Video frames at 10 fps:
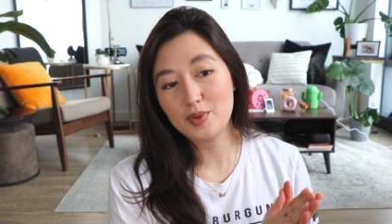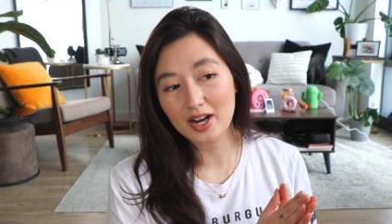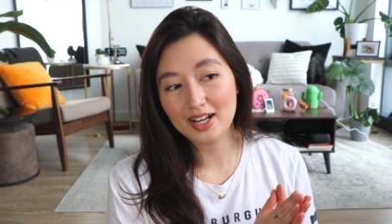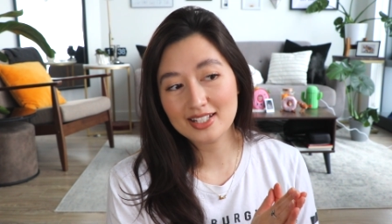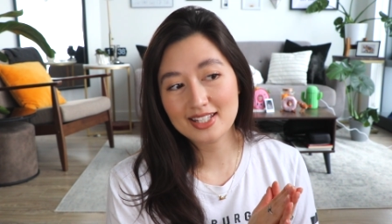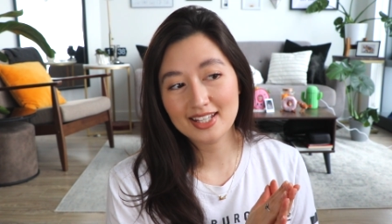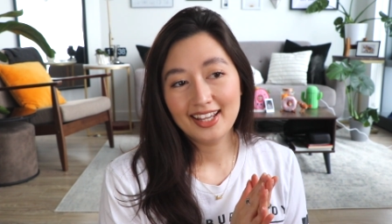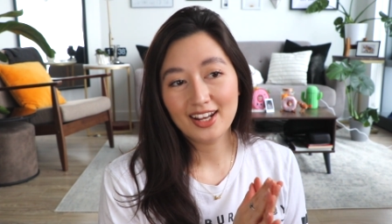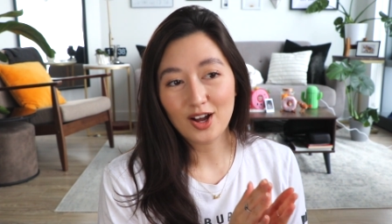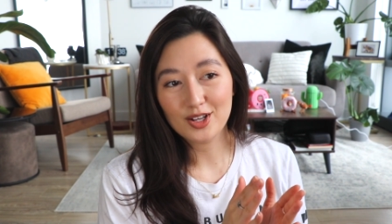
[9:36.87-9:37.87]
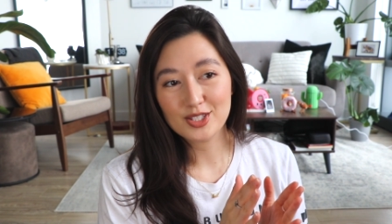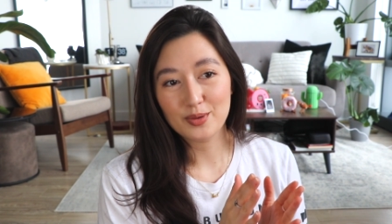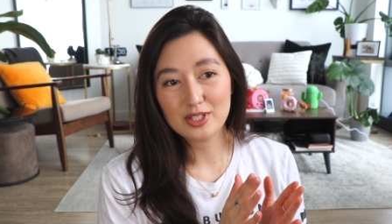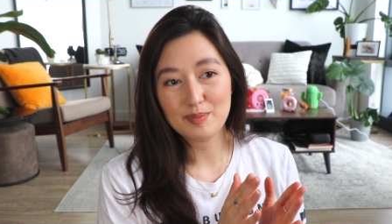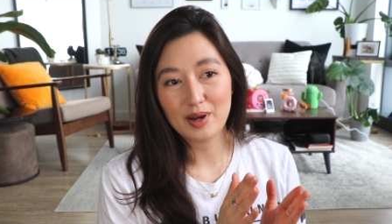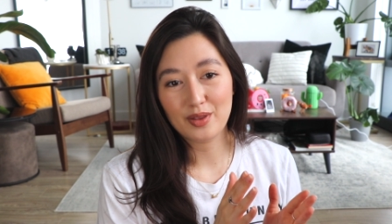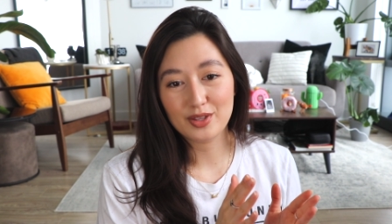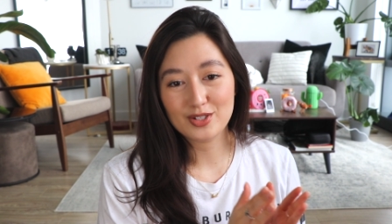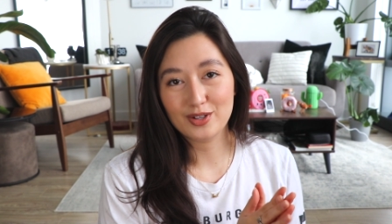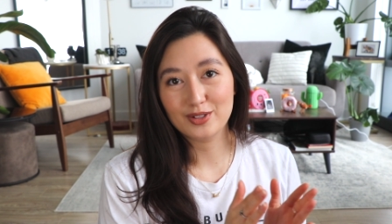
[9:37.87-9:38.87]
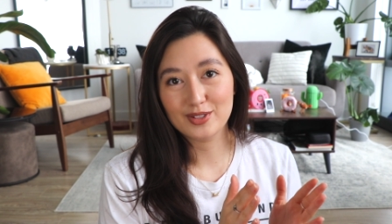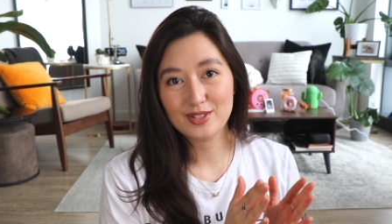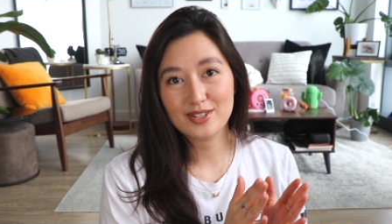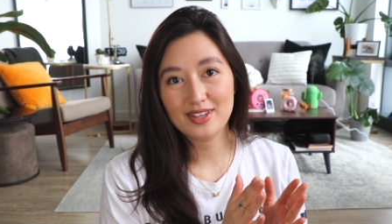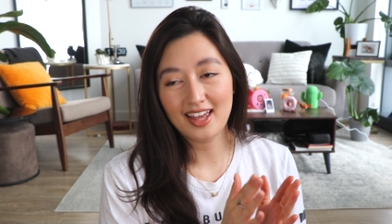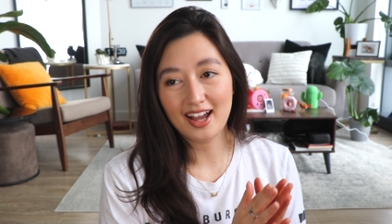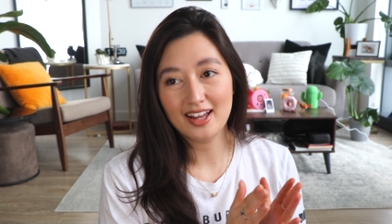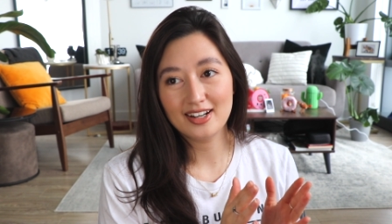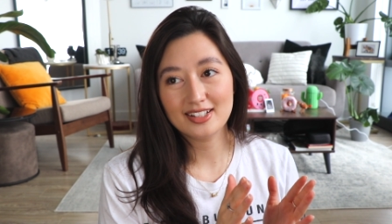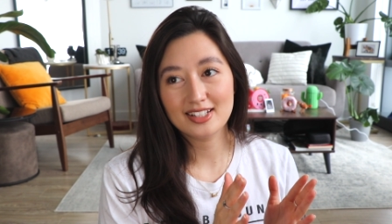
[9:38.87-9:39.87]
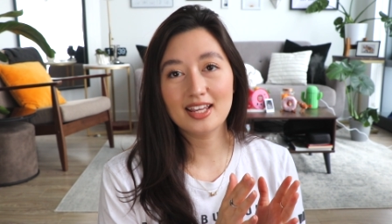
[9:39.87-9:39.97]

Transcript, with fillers: but it also was about the struggles that